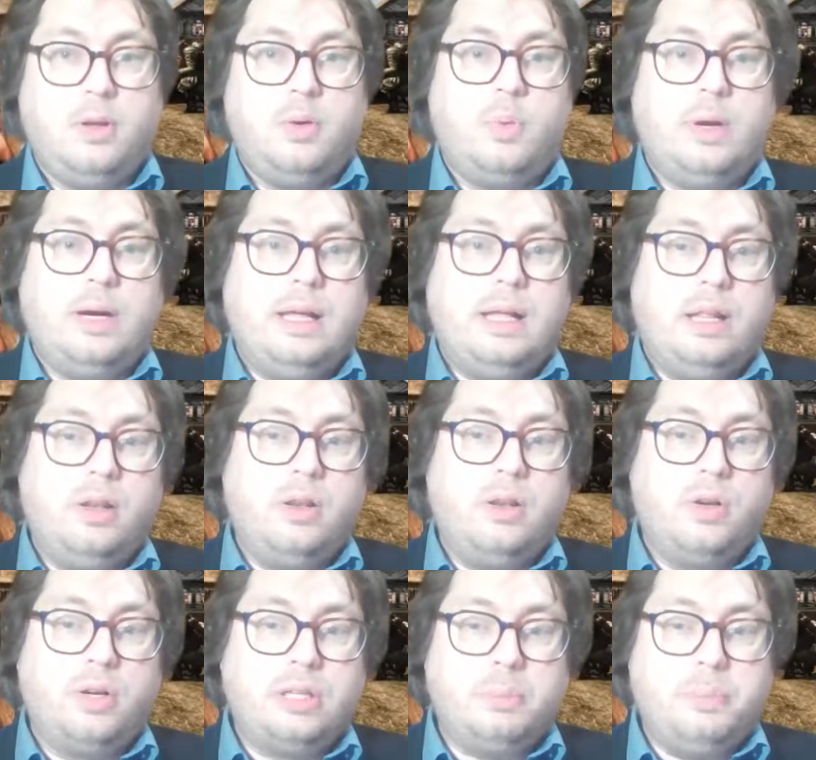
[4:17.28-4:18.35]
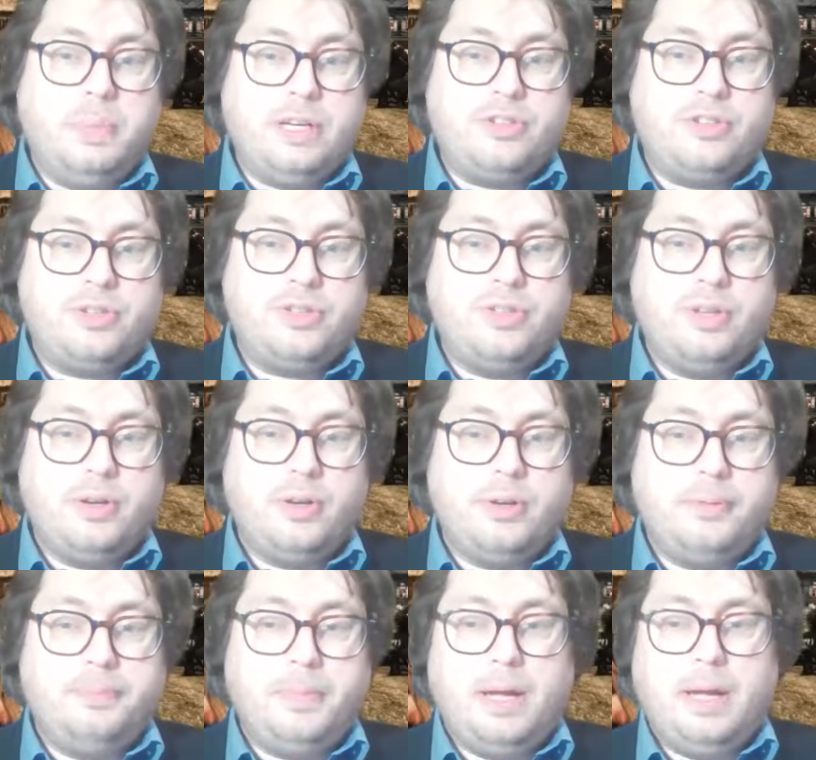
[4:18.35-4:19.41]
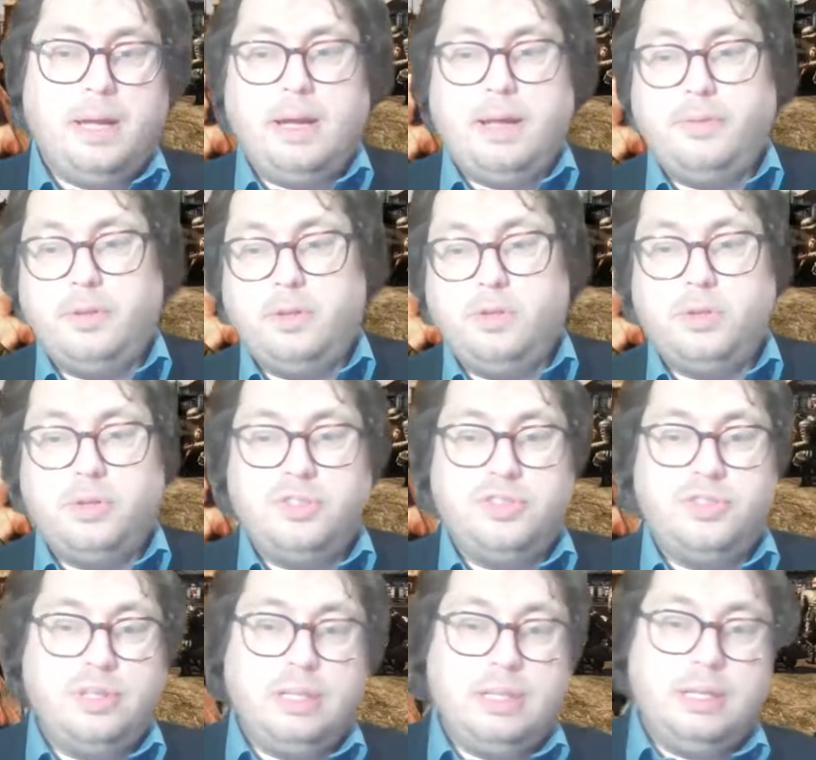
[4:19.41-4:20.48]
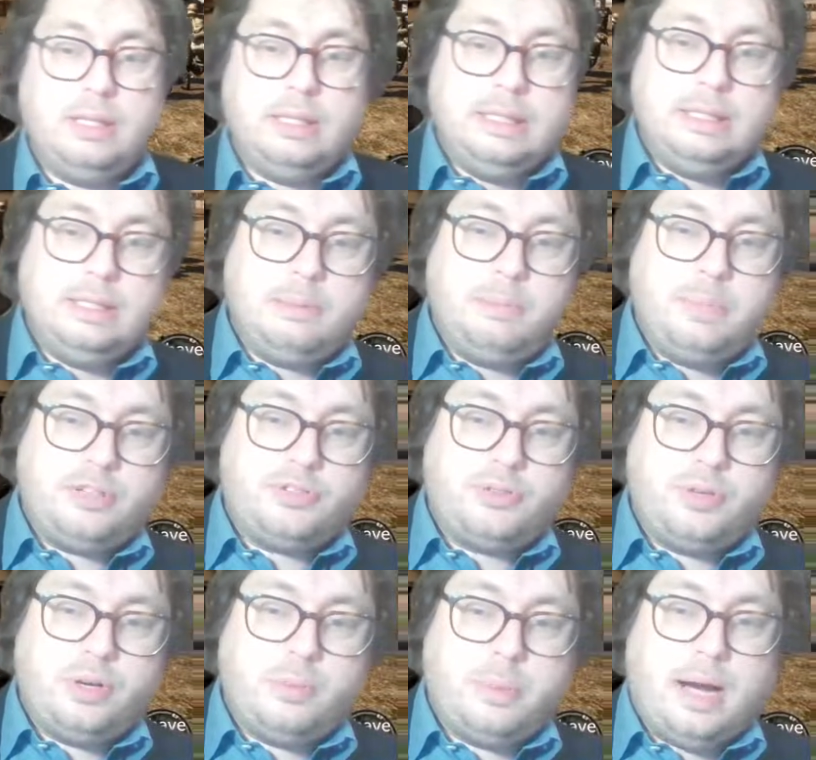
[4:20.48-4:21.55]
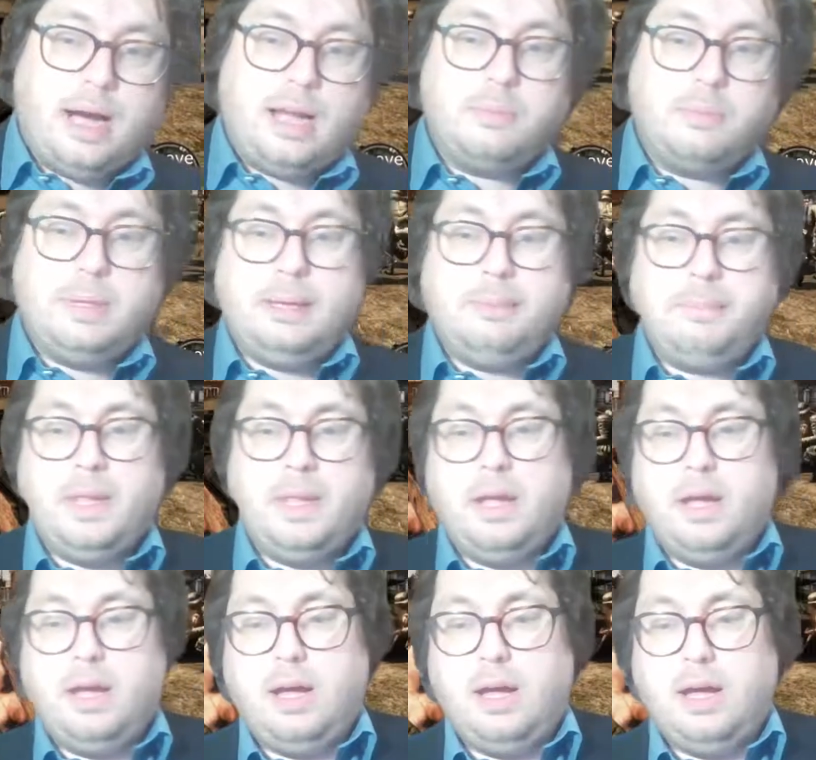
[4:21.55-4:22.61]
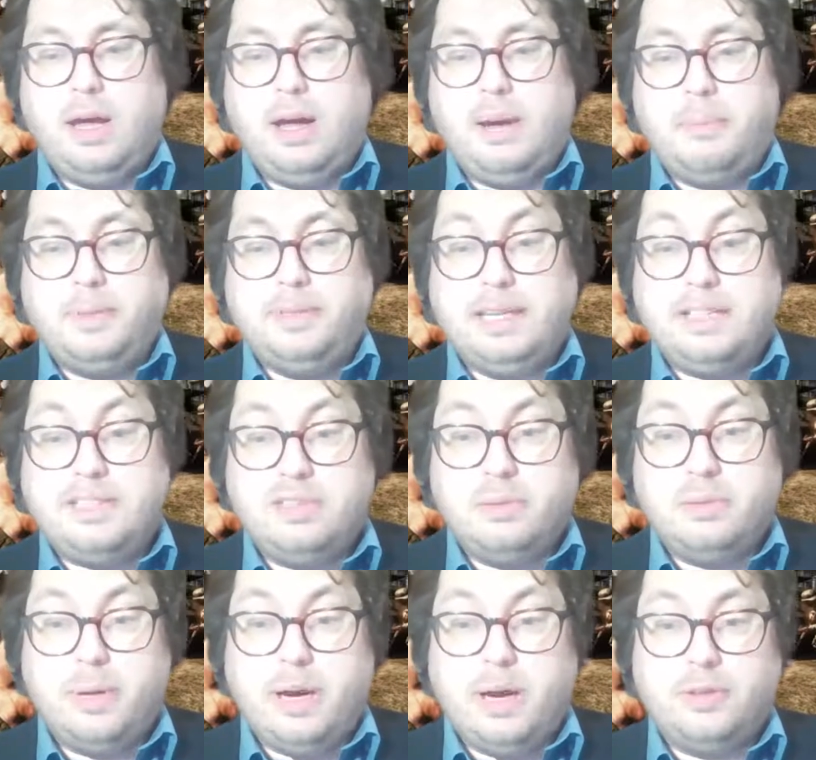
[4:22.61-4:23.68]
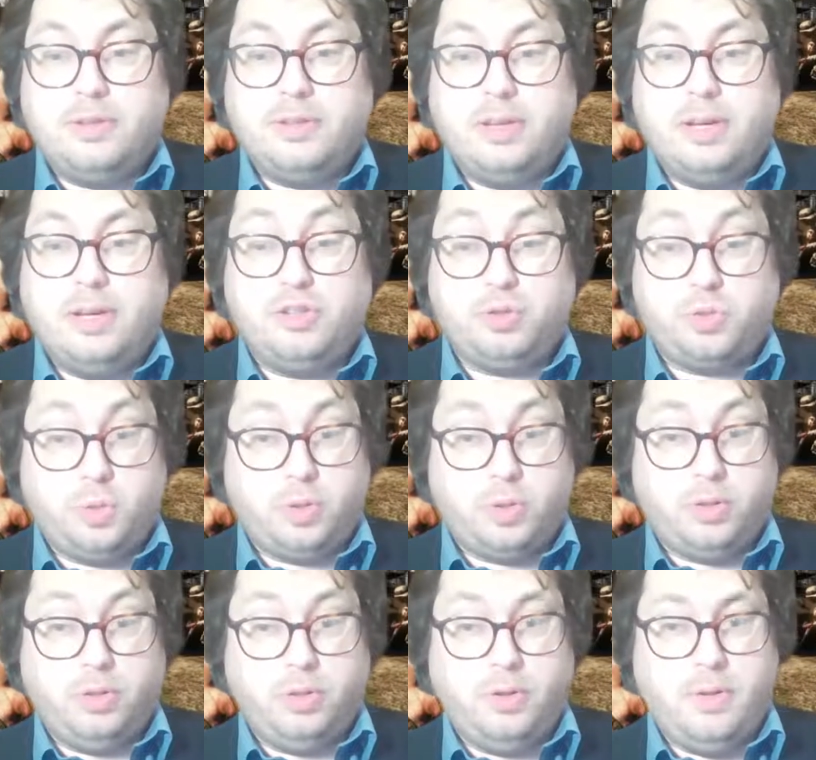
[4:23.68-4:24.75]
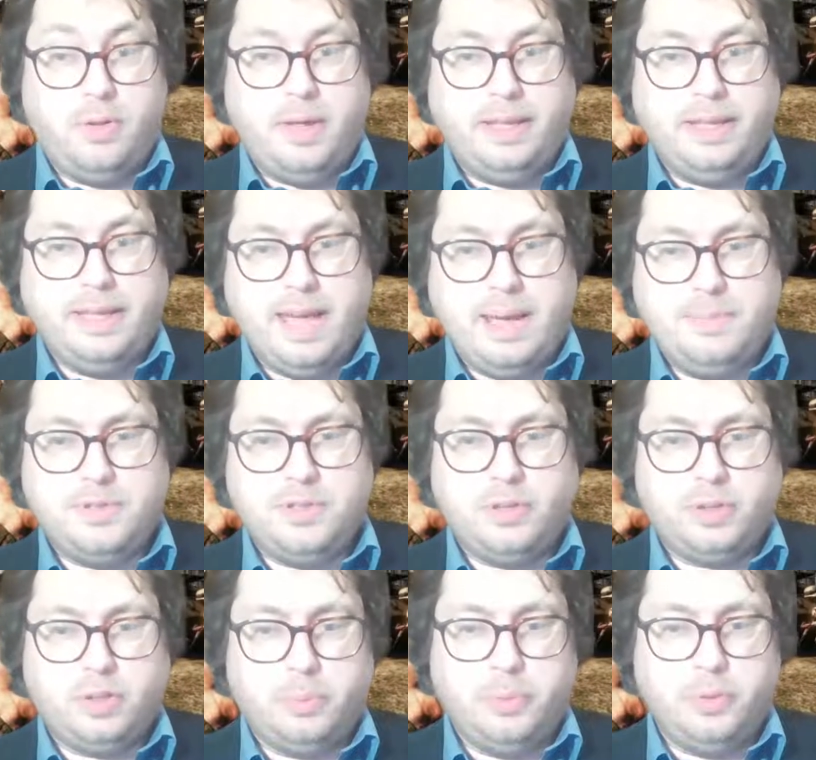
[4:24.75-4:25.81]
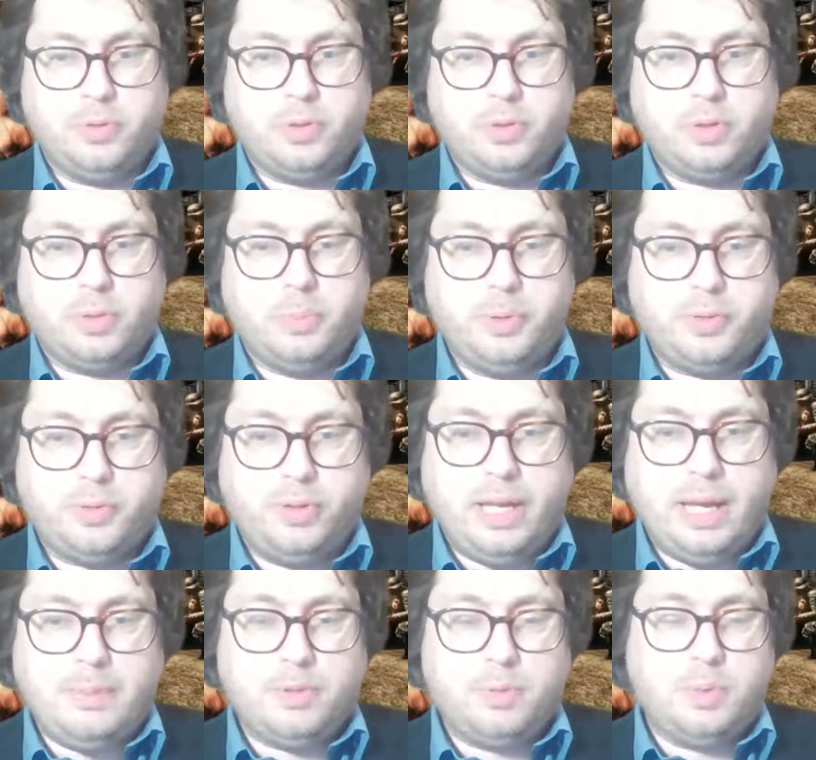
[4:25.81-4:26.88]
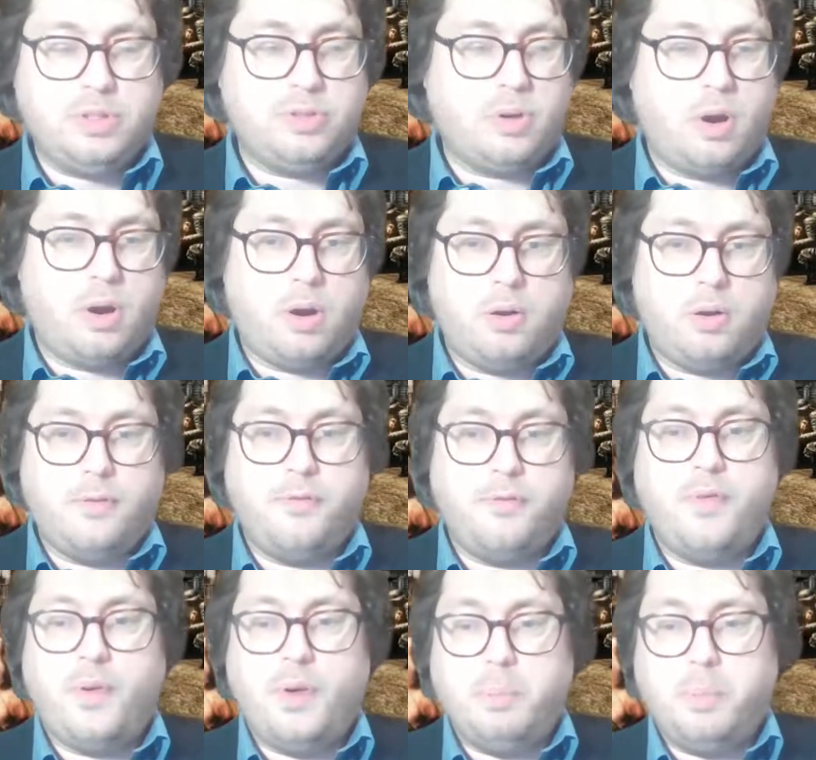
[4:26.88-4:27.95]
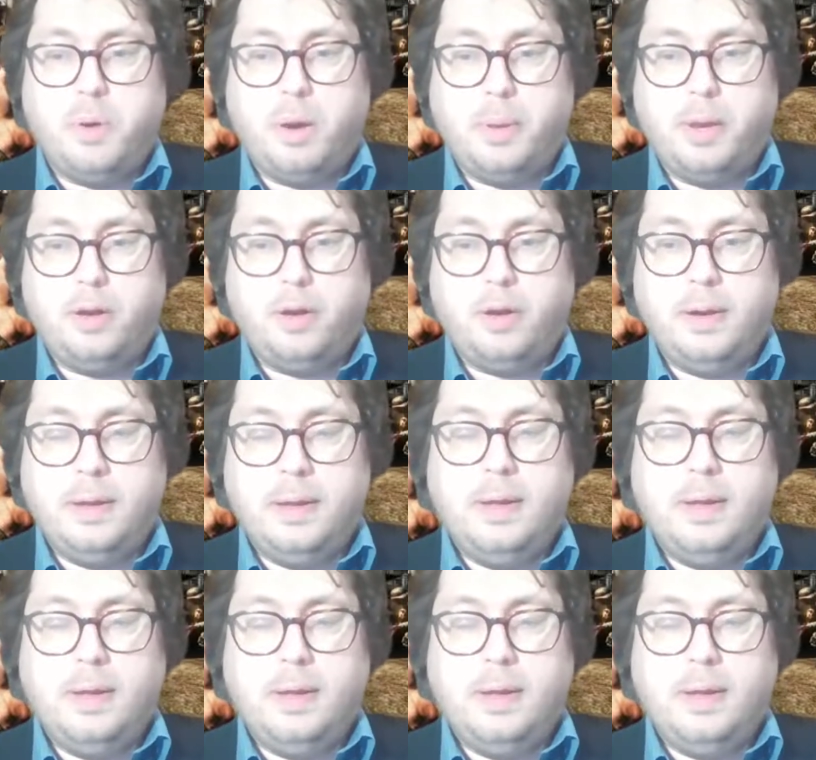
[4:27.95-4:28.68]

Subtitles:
Well, look at the pictures here, and you don't see the picture here behind me, but that's about historical games on the computer games, which are very popular,